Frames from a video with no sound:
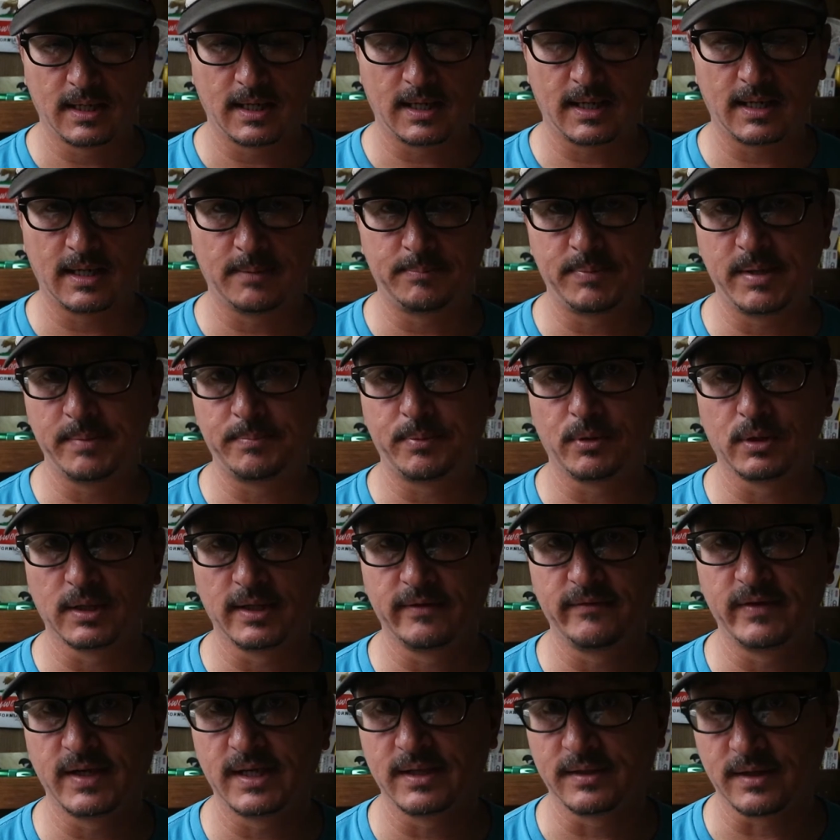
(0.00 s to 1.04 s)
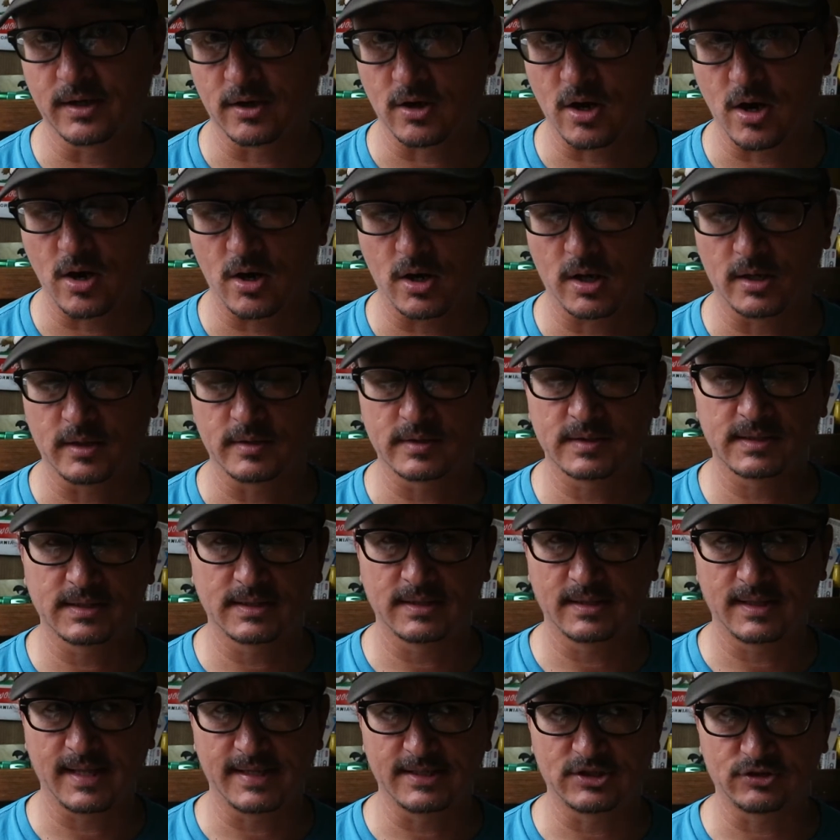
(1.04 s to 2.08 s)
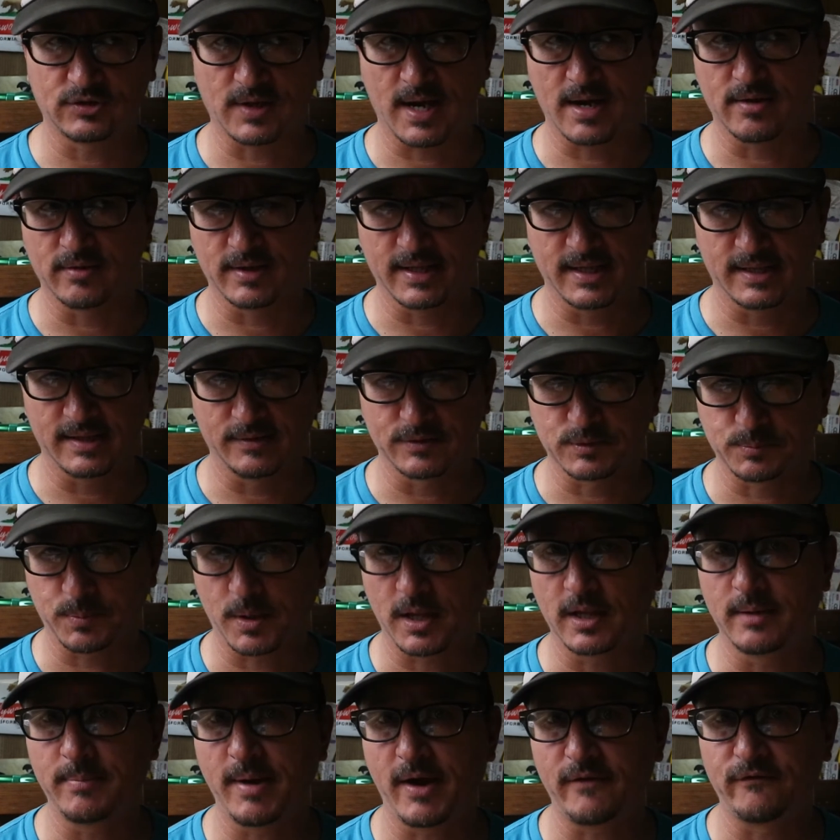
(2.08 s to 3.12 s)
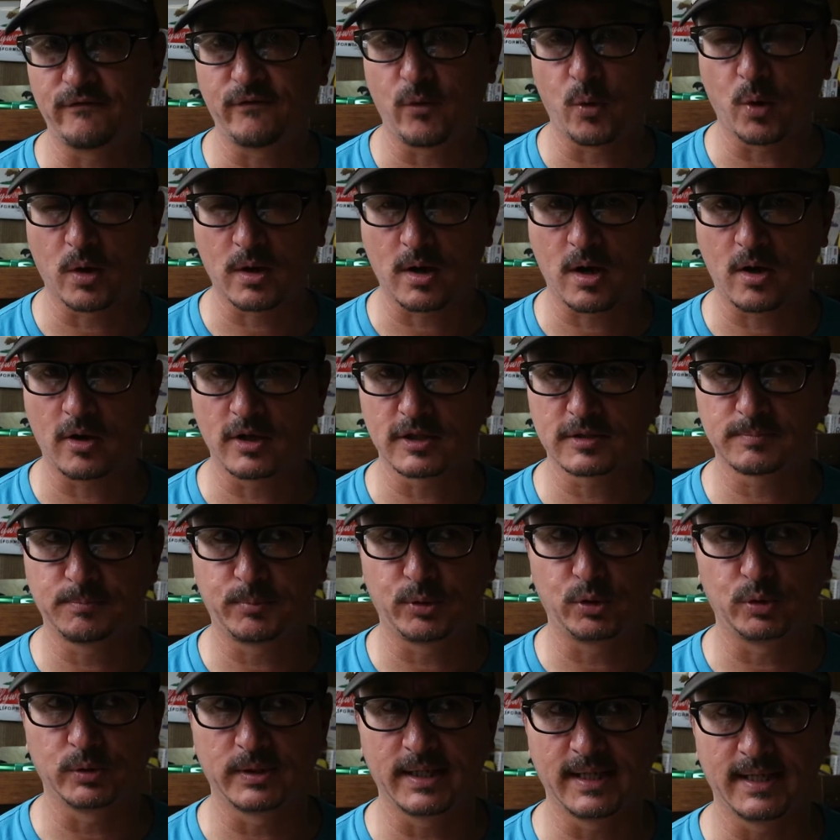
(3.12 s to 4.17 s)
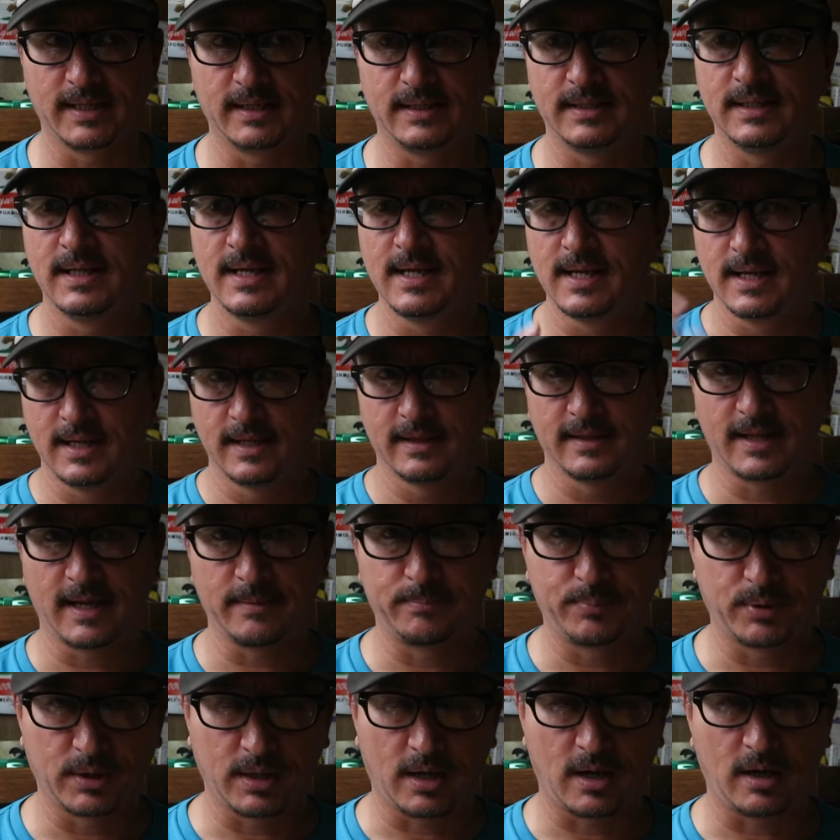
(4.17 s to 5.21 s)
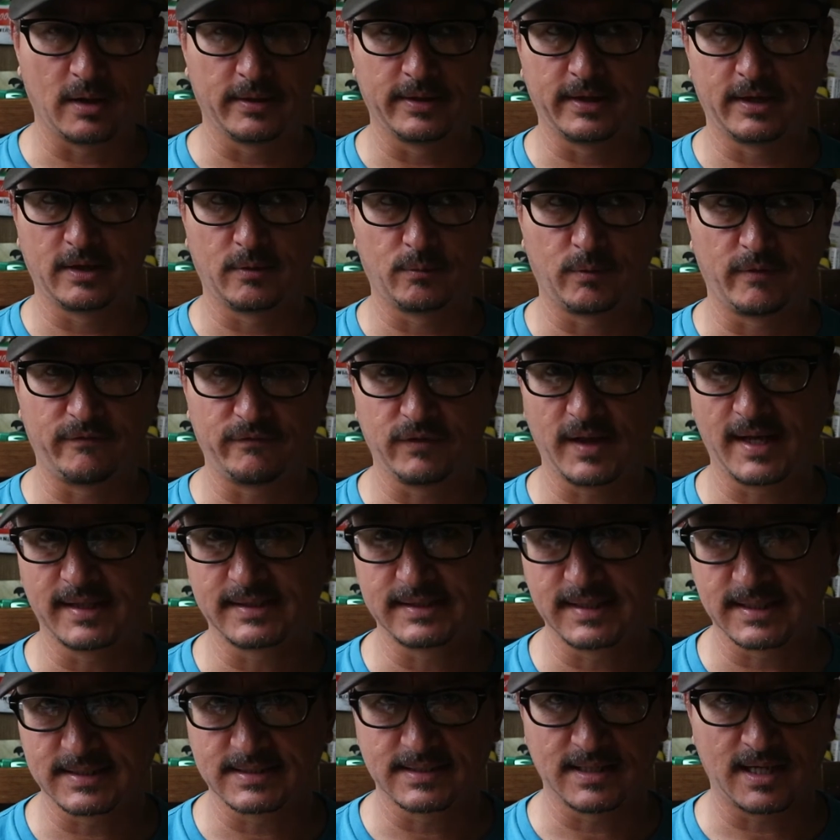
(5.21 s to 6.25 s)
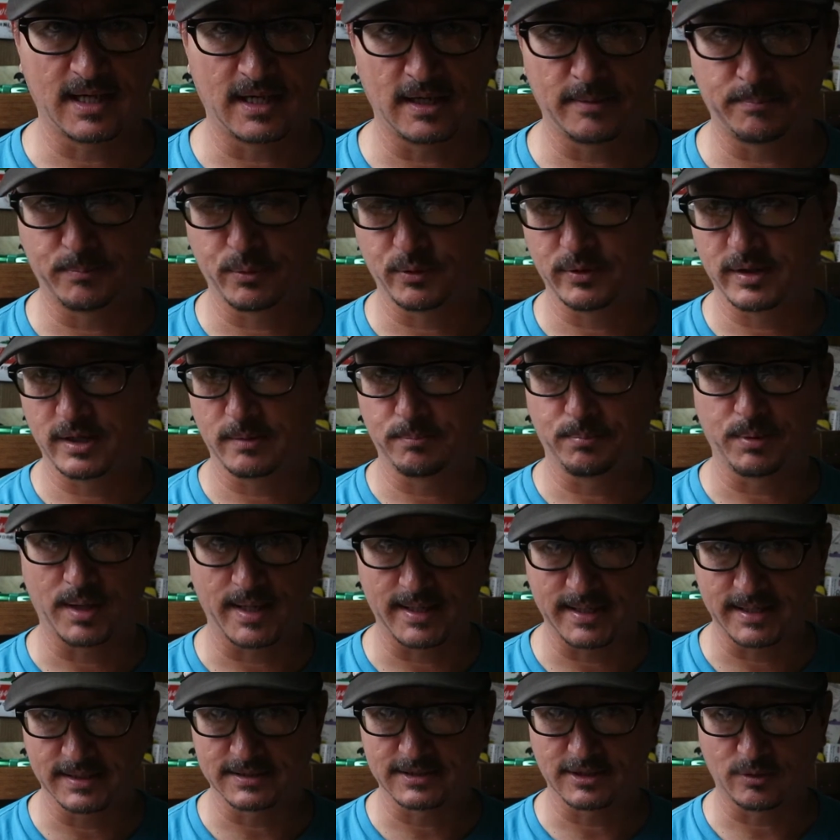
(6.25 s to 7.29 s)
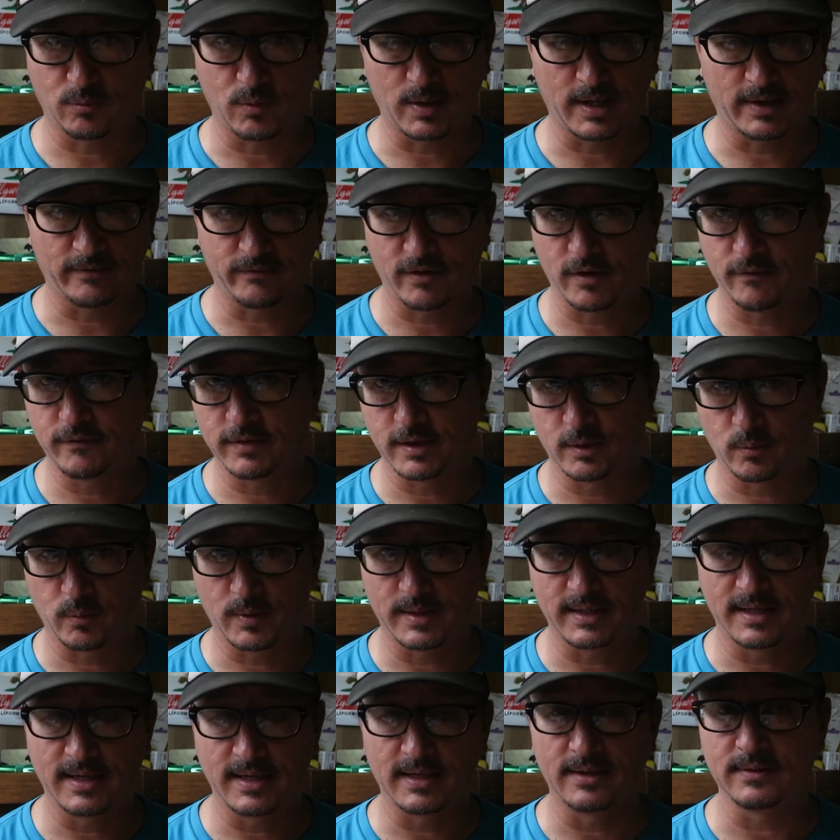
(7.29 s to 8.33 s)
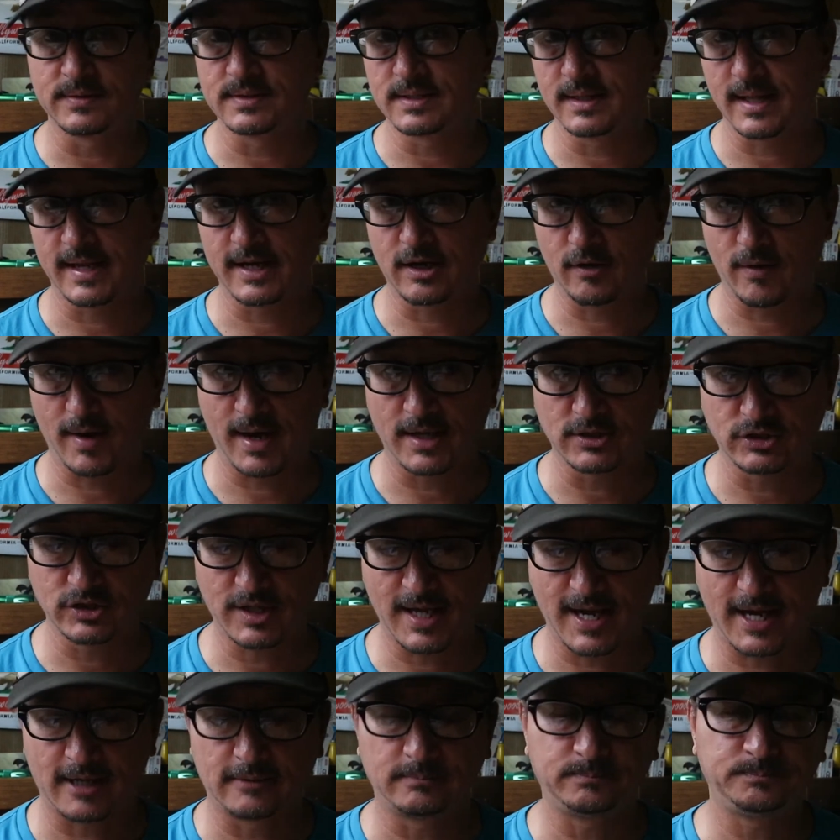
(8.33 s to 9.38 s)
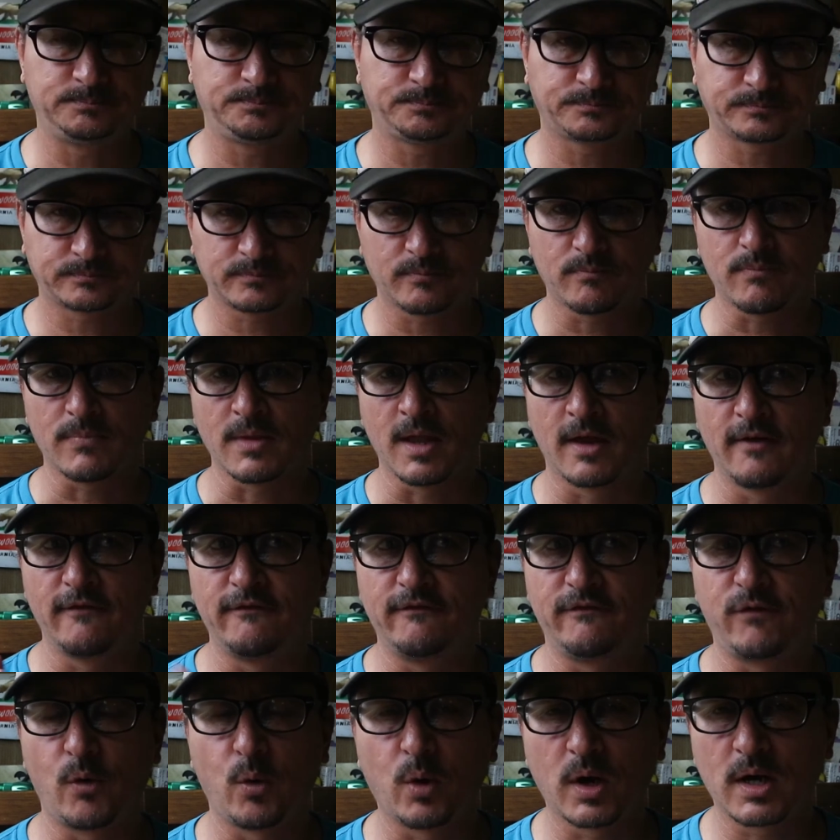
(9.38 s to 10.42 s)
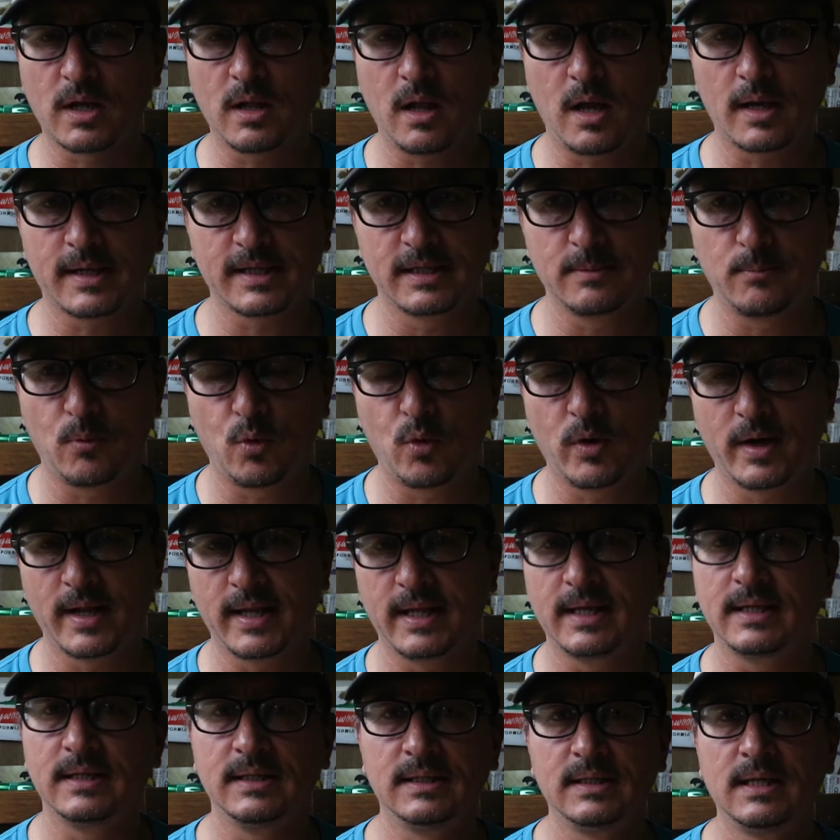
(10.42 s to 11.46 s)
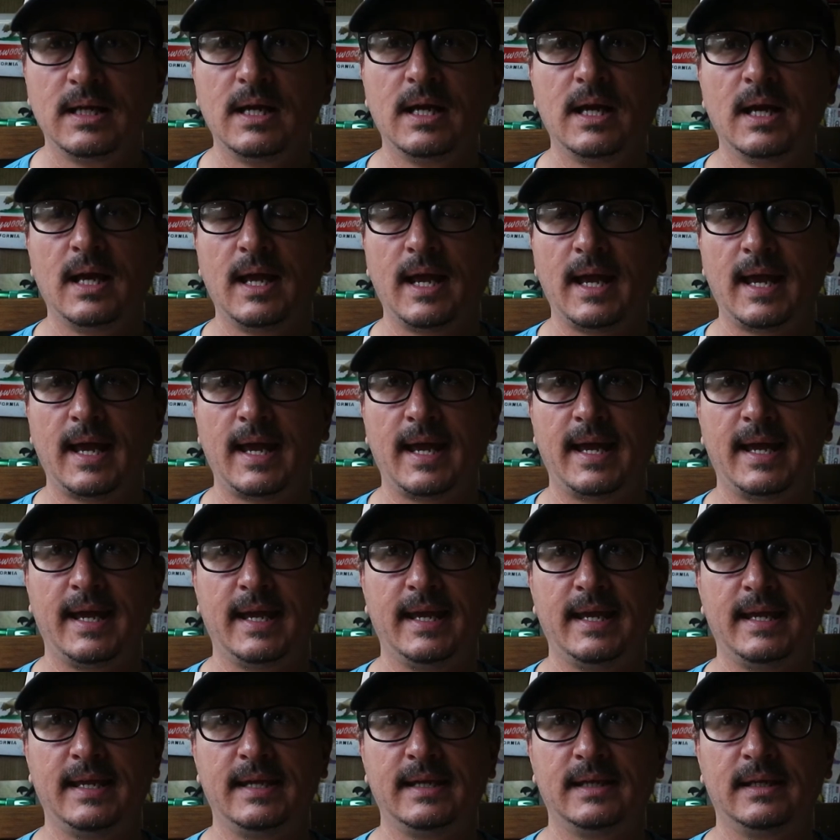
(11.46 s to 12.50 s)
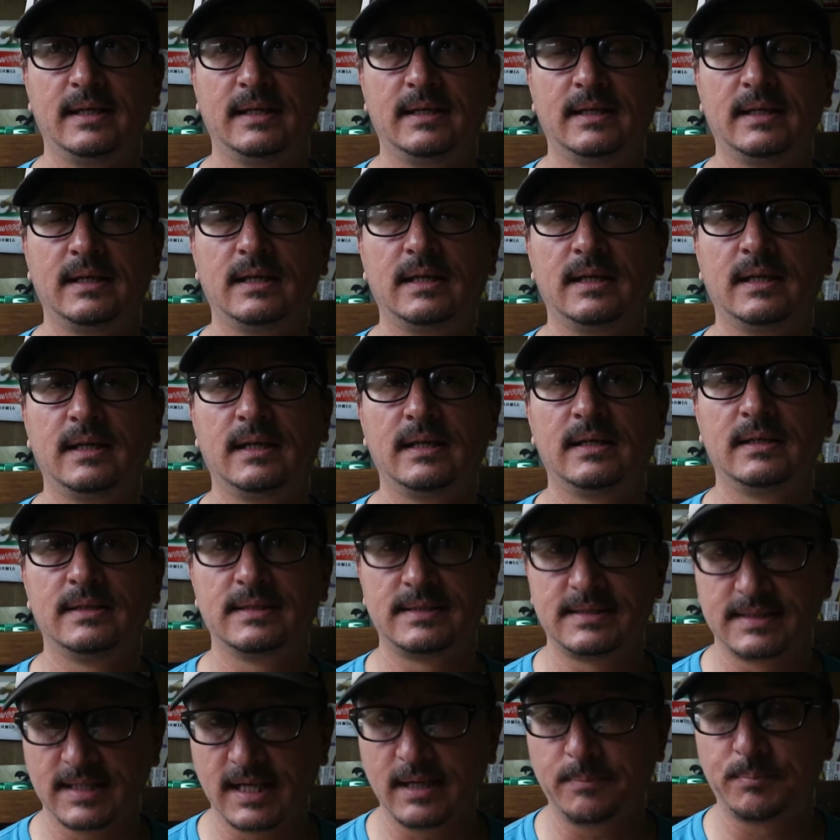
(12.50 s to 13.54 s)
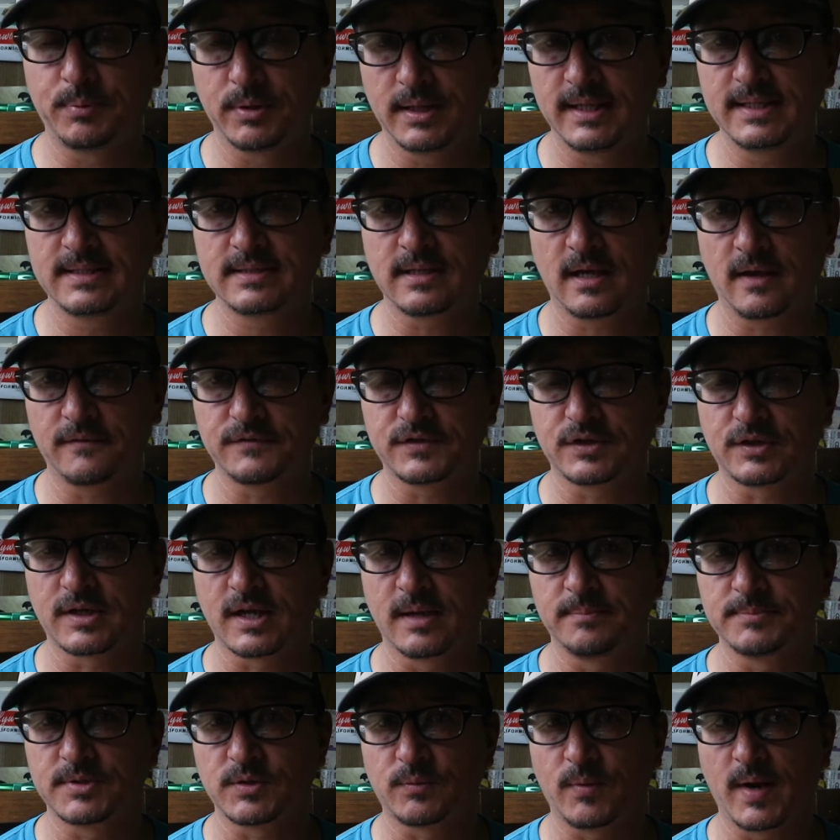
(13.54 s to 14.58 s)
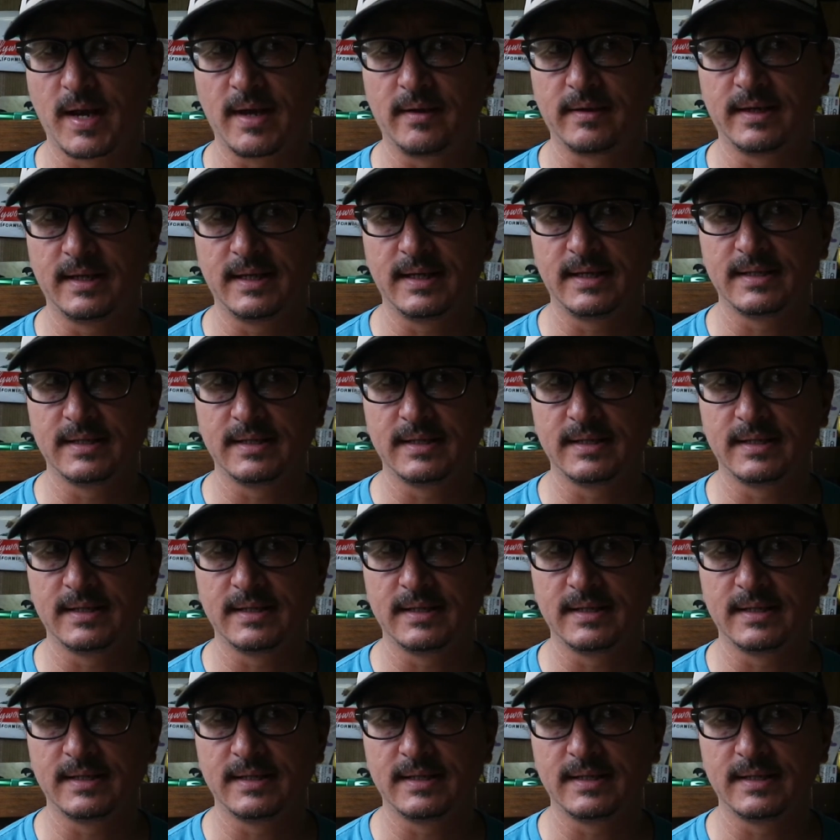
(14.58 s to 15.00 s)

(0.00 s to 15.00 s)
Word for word: Uh, people living in their cars. They straggled in. There was probably about four cars pulled in. They put all their reflectix up or their blankets or whatever over their windows and they crashed out. Four o'clock in the morning, a city police officer comes around in